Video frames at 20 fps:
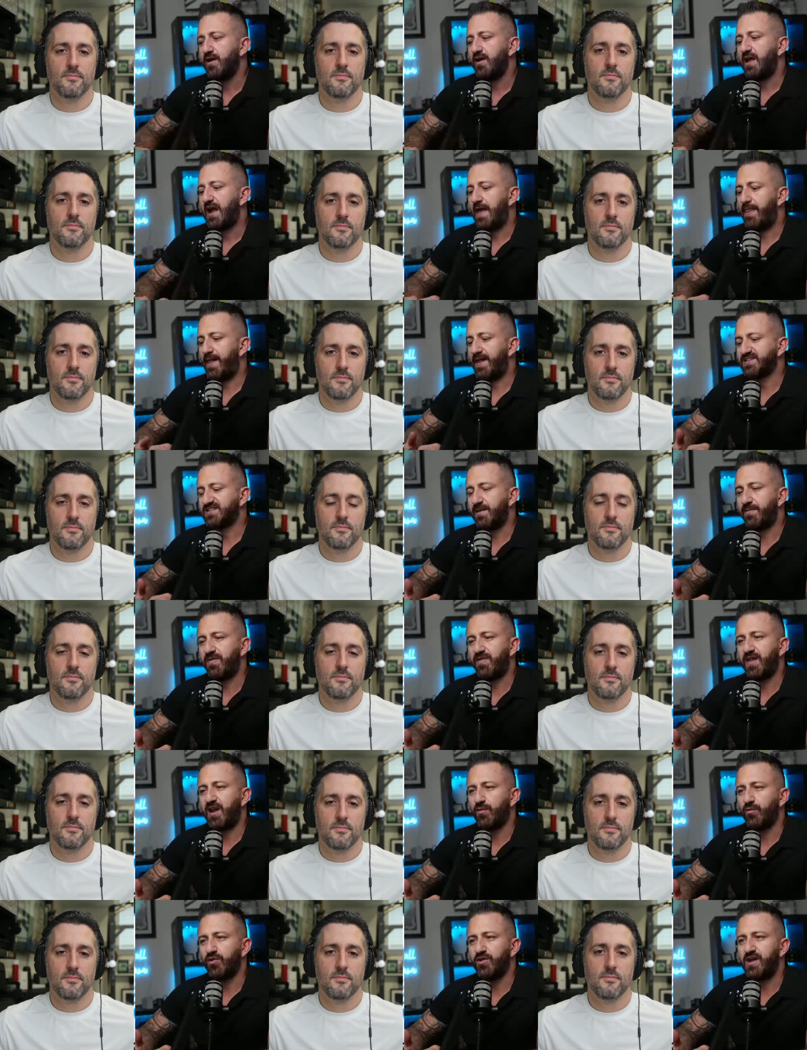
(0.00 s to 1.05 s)
Speaker 1: And that's something that I
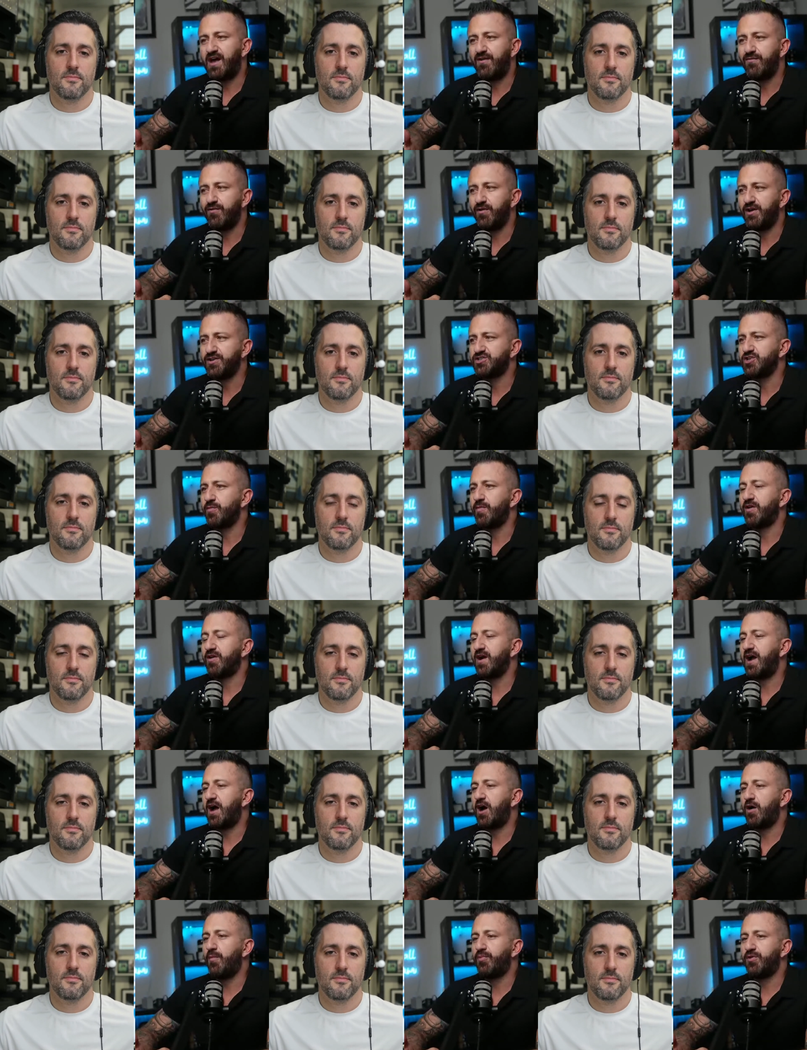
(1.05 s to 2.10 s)
really have realized, no matter
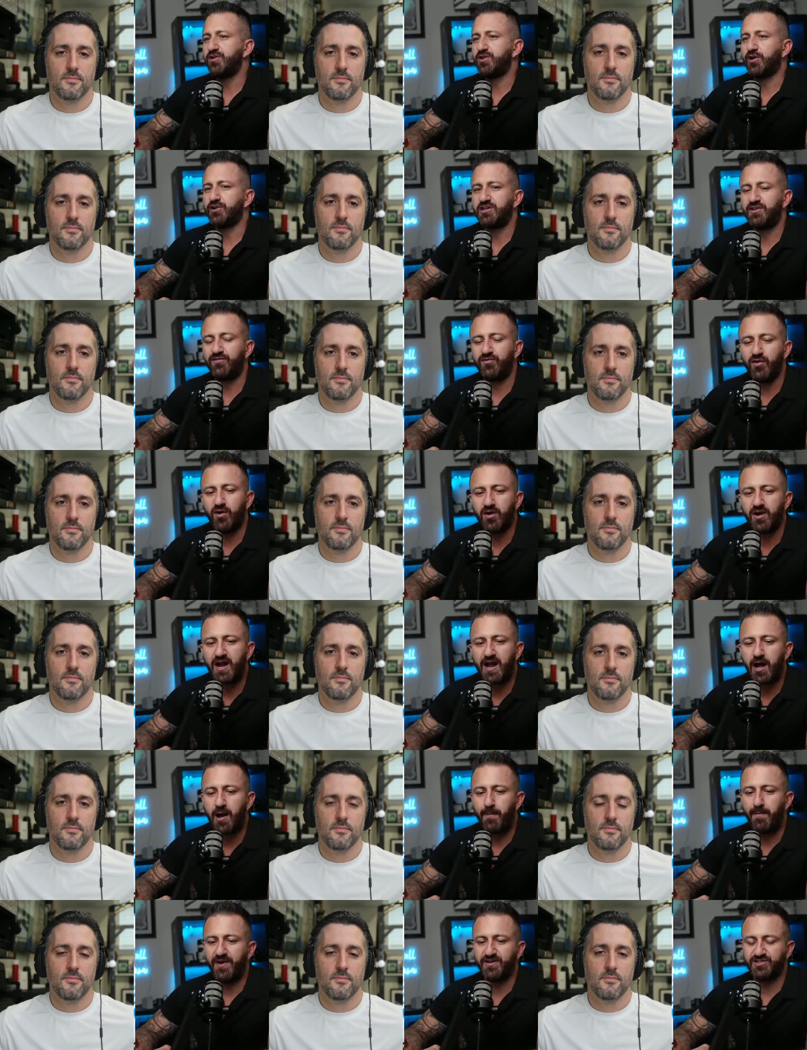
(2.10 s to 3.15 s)
how productive you are, how
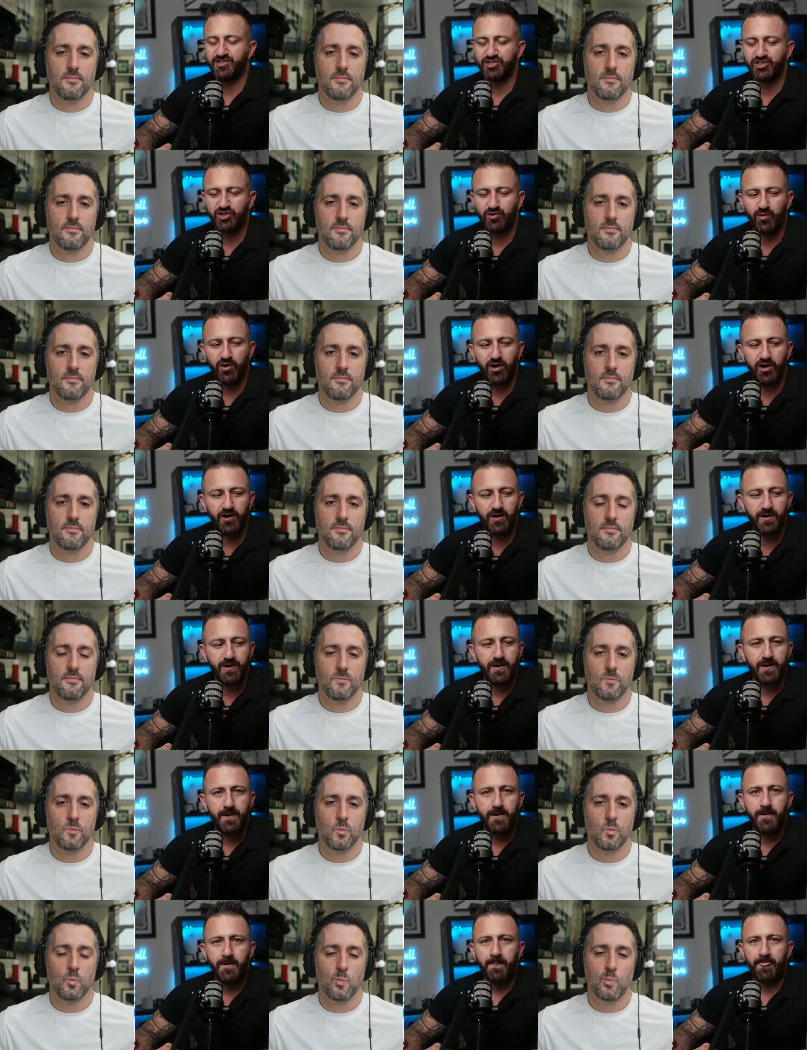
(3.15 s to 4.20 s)
ambitious you are,
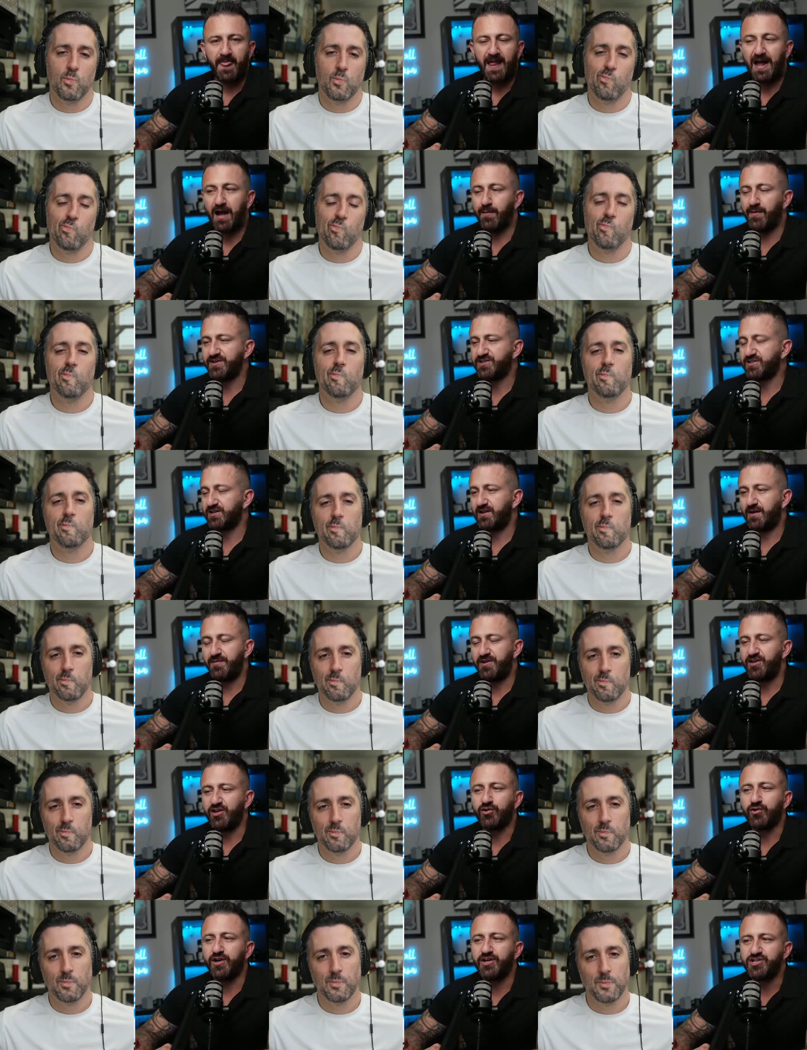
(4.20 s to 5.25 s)
how much, how many
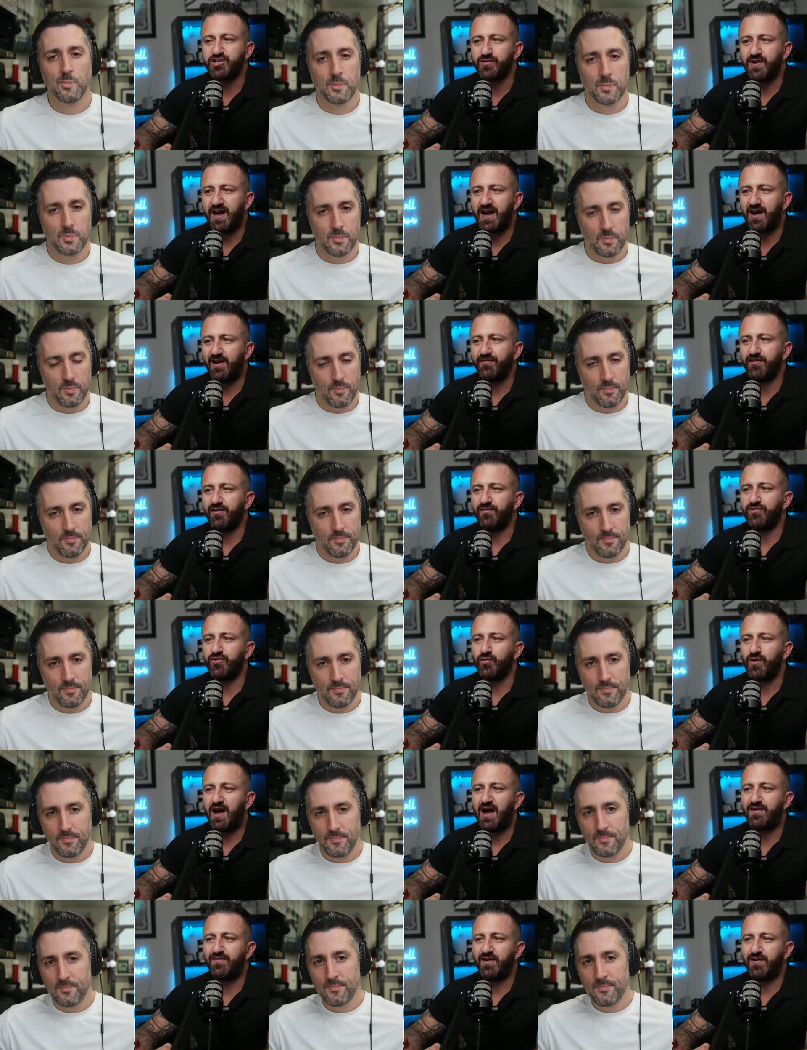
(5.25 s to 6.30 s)
degrees you have, if you
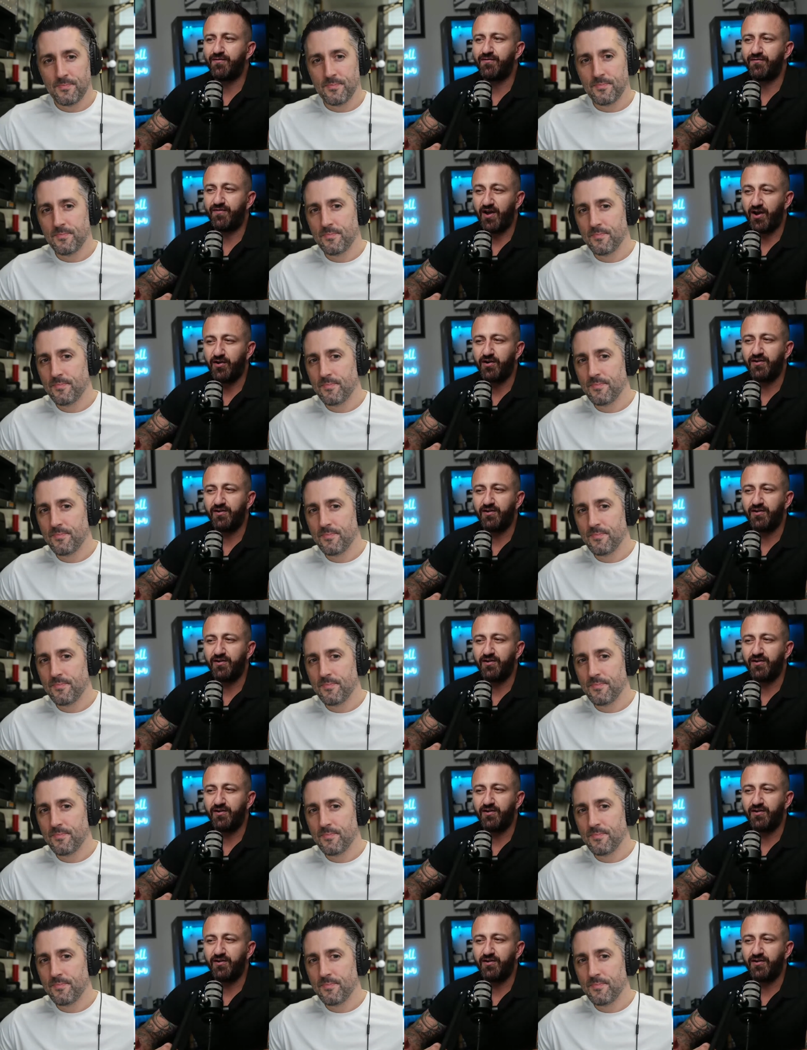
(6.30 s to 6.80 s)
have a very,